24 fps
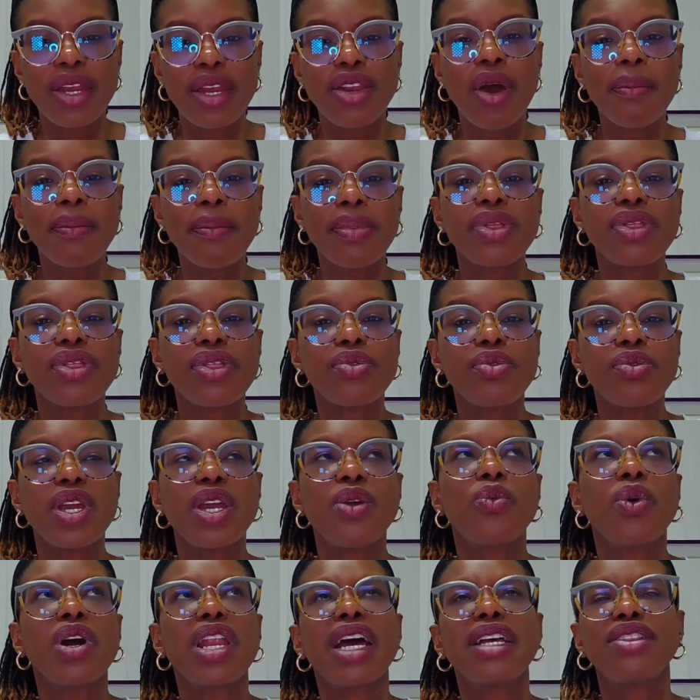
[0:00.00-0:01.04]
Number
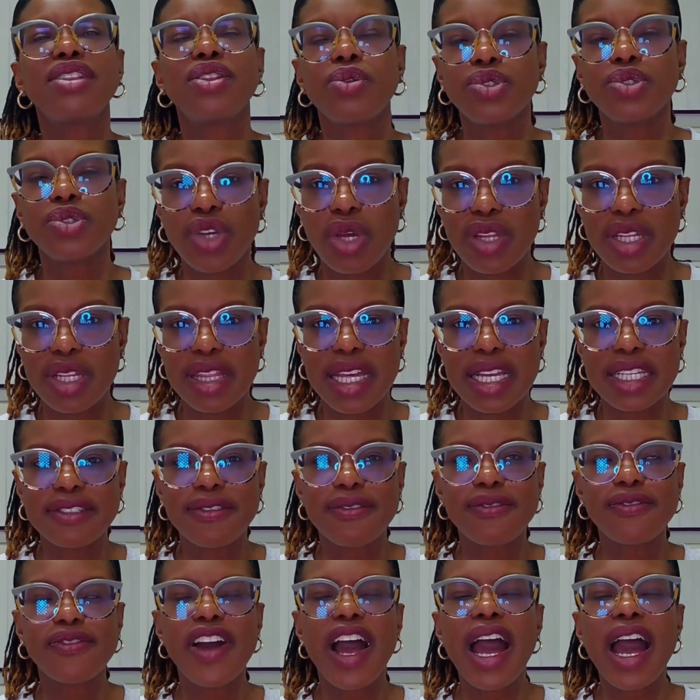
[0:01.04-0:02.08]
three, what are those other
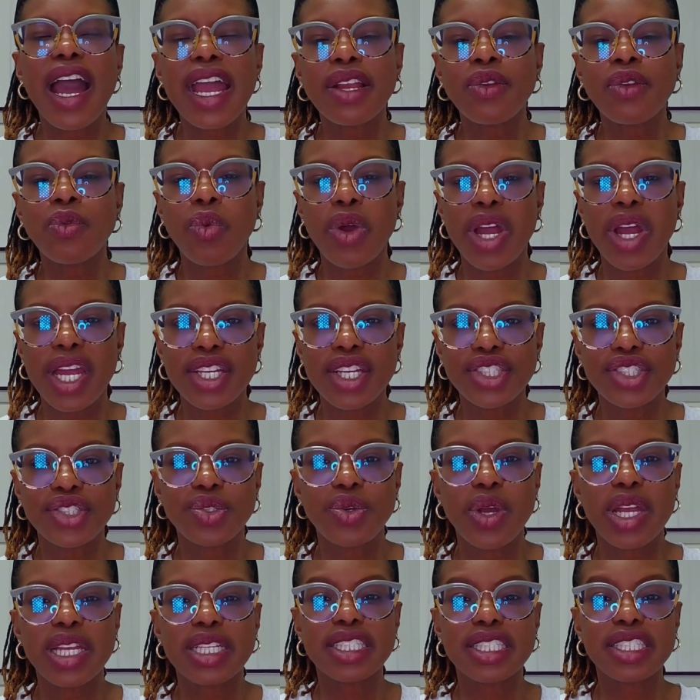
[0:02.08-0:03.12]
things? Find ways
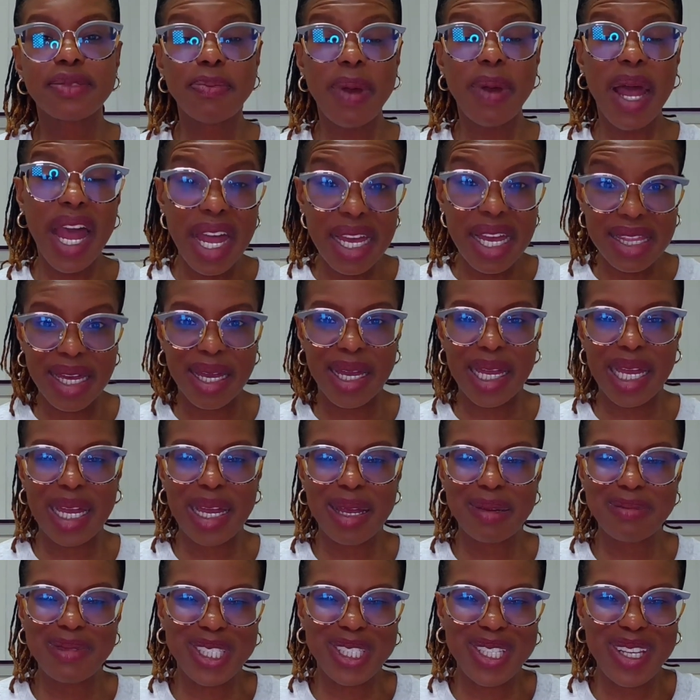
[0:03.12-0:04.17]
to inspire
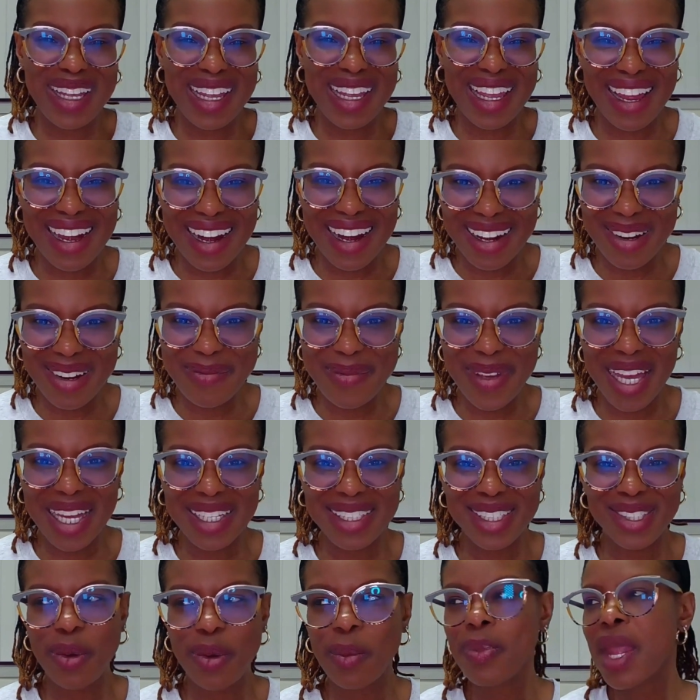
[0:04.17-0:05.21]
them to get out of
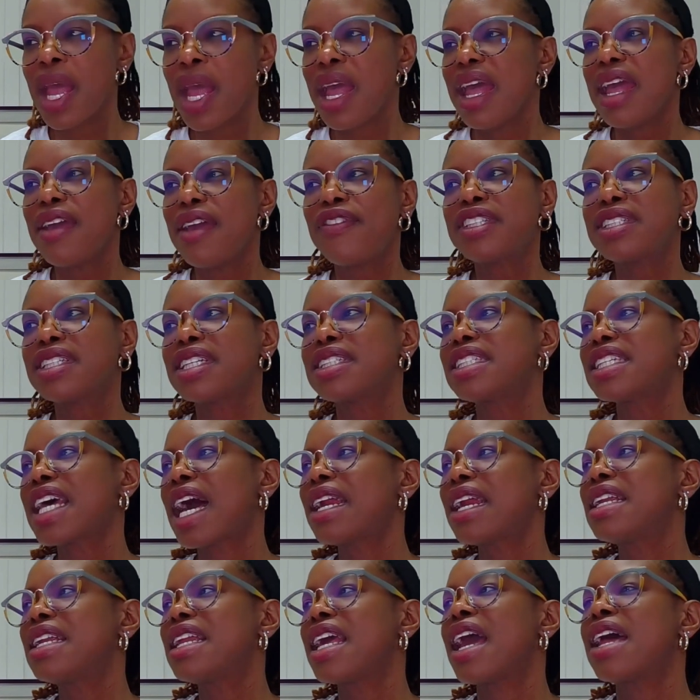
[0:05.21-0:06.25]
bed. So if it's a
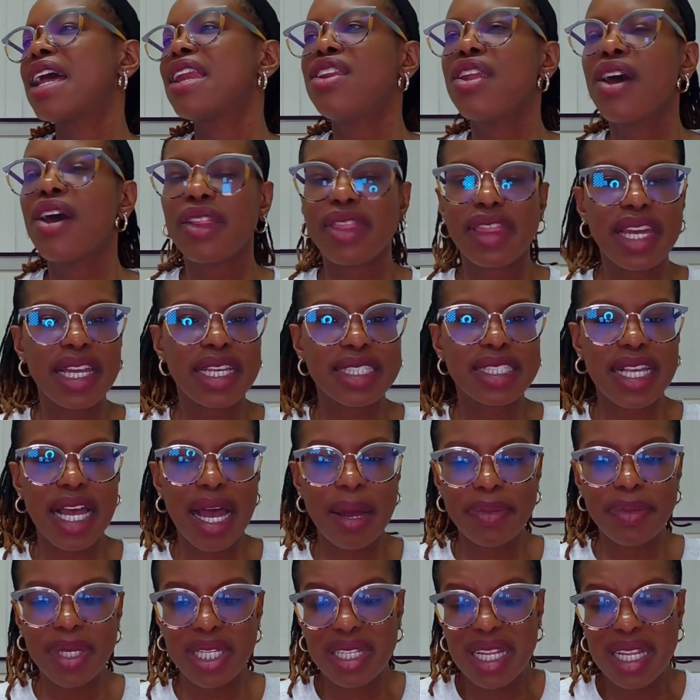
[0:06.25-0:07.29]
Saturday and nothing is
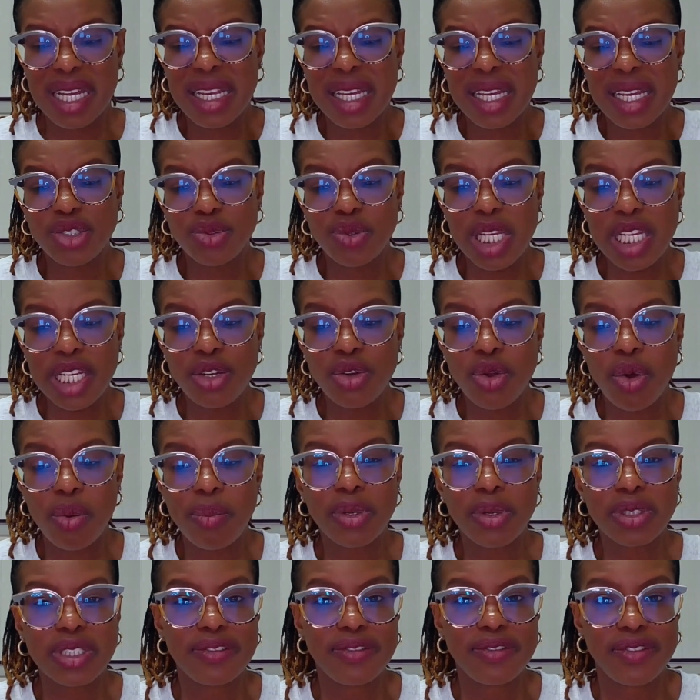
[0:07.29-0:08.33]
happening, then there's really no
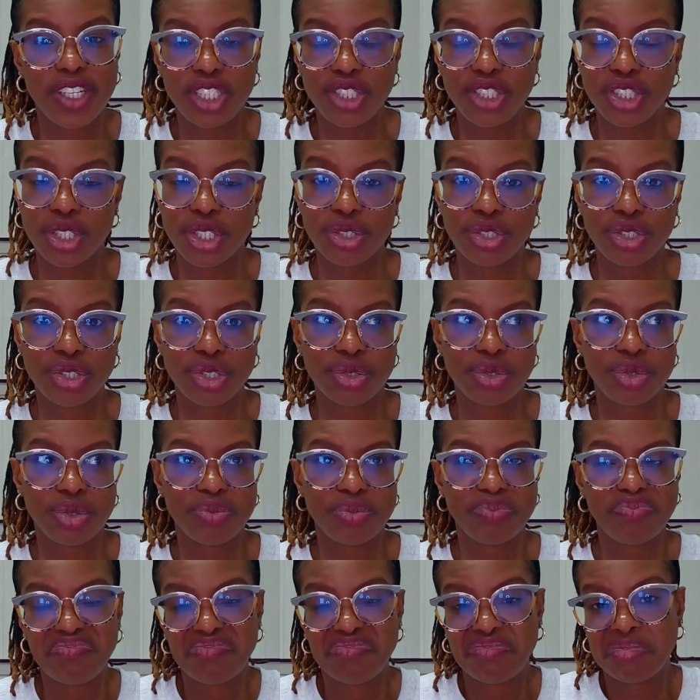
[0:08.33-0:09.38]
motivation
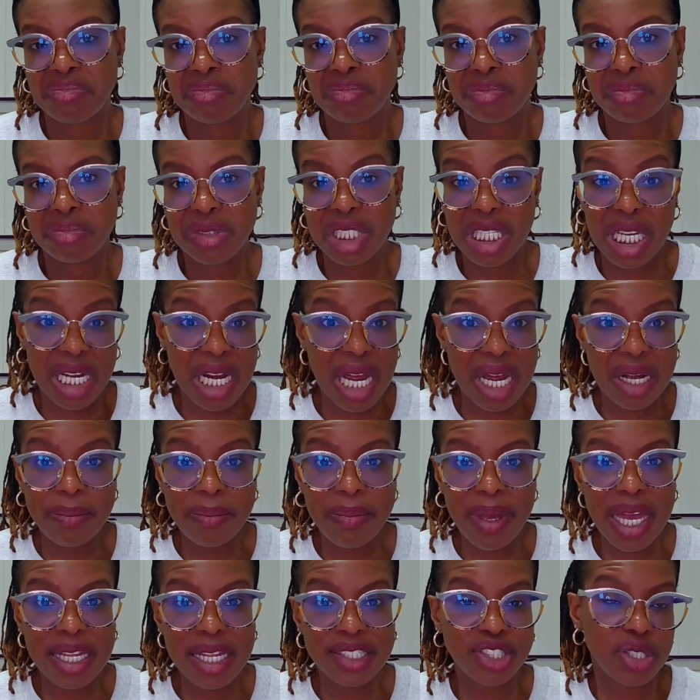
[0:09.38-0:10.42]
to get out
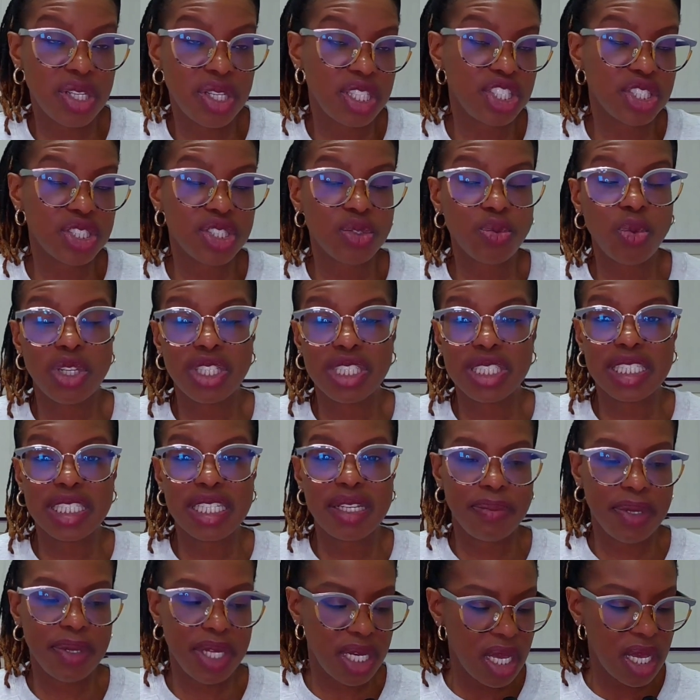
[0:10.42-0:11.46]
of bed. So they just want to
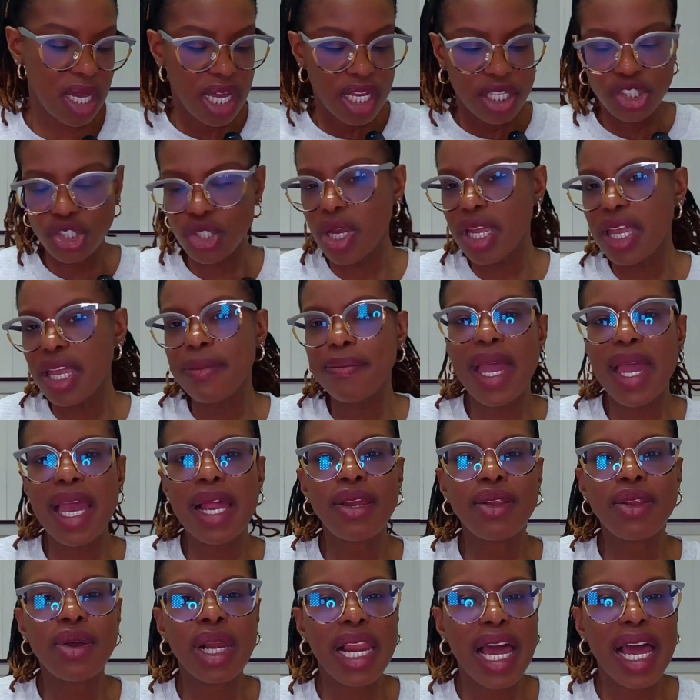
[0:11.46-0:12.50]
sleep in. So it
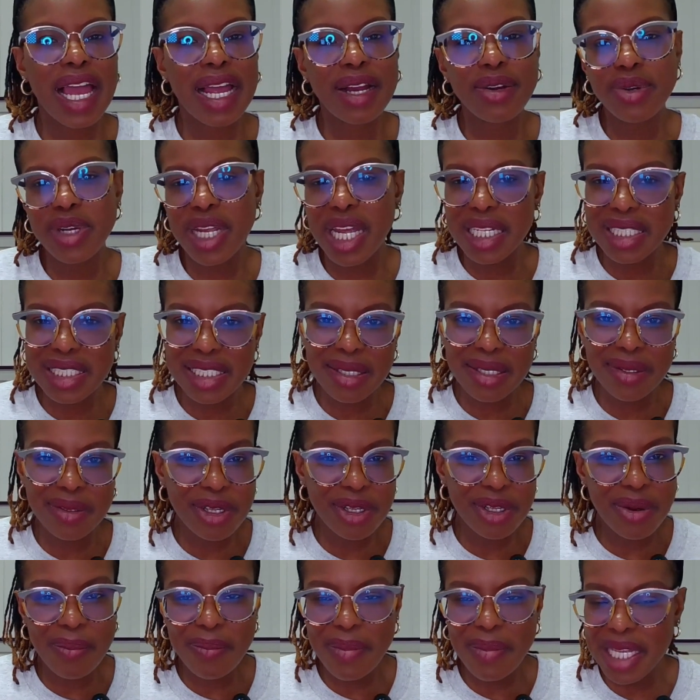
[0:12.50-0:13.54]
may look like
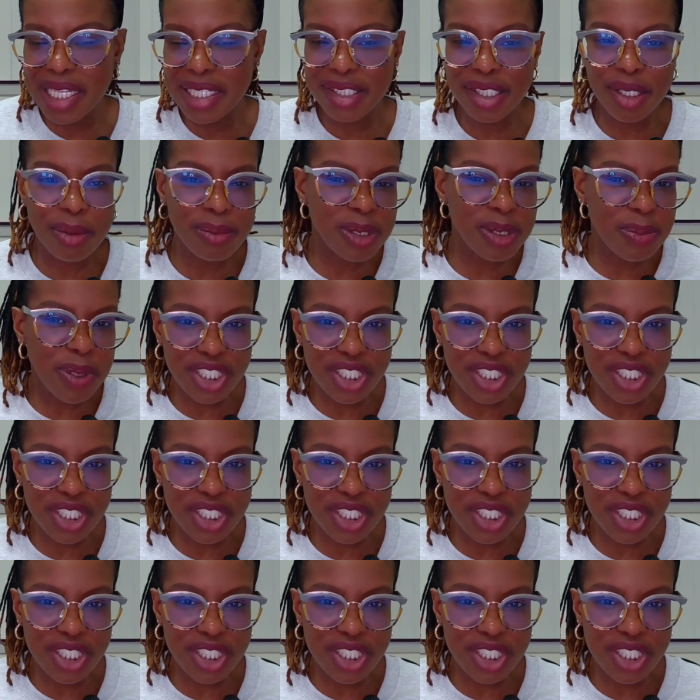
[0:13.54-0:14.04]
making some